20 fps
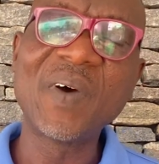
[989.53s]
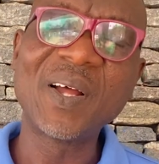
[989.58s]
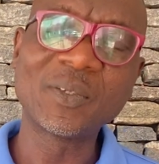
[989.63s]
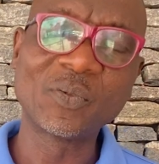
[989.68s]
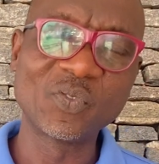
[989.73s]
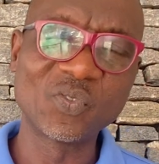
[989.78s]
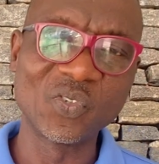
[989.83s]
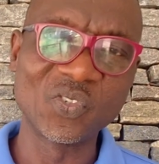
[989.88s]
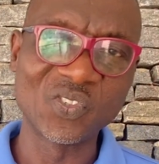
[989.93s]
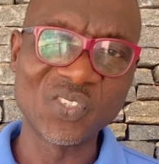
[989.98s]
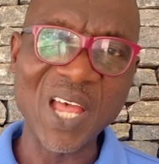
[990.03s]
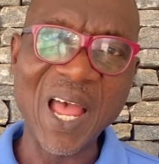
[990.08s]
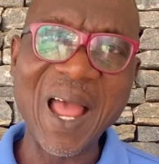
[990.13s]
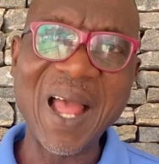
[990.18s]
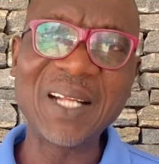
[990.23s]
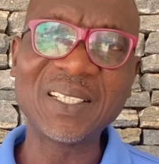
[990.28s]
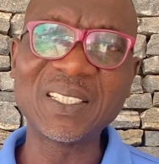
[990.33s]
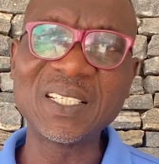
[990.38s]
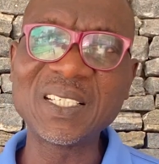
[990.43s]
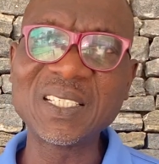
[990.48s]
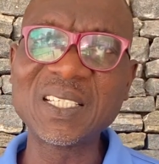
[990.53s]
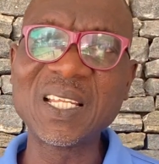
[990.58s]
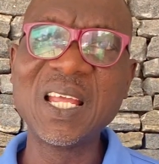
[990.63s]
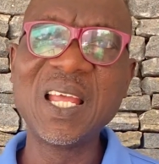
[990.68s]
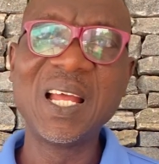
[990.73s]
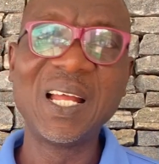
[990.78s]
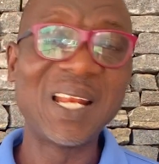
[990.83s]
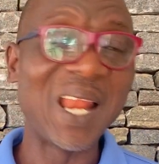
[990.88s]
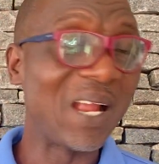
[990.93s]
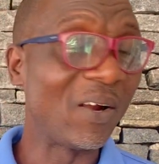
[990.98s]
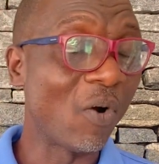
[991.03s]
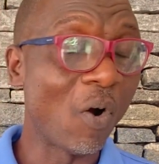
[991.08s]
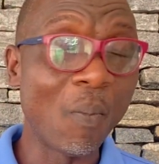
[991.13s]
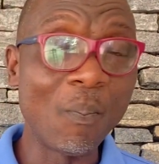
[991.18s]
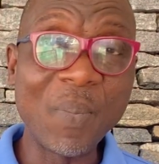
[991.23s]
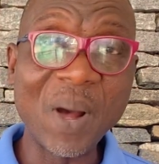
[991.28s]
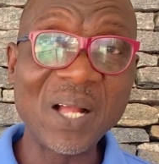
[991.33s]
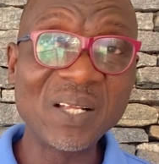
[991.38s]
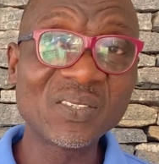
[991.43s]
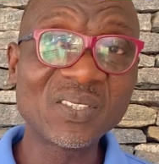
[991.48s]
to societies like
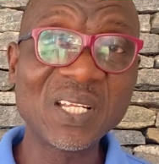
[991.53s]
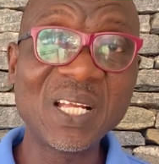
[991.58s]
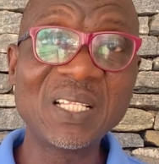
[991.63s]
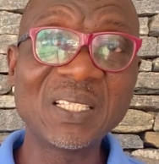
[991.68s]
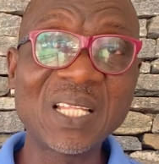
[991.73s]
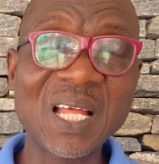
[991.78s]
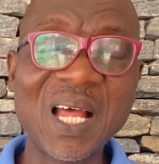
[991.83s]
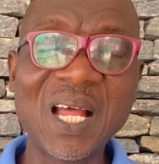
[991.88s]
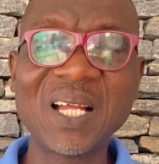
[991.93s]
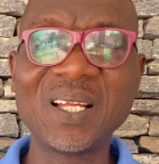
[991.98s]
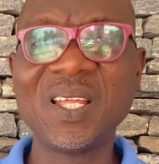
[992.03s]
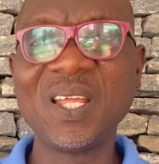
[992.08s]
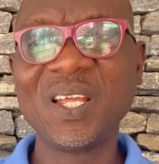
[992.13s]
urban center,